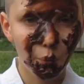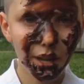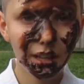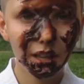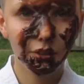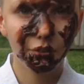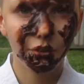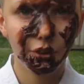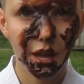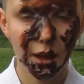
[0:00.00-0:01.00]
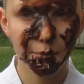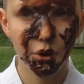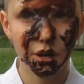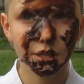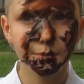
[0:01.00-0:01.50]
We love
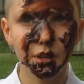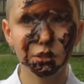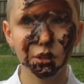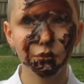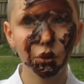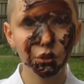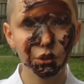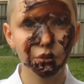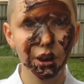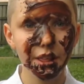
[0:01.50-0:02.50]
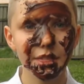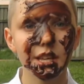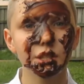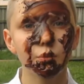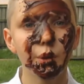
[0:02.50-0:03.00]
Camp Orange because of all the great
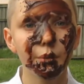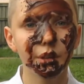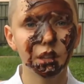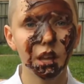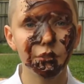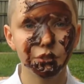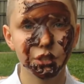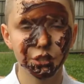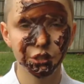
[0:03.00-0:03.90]
things we would love to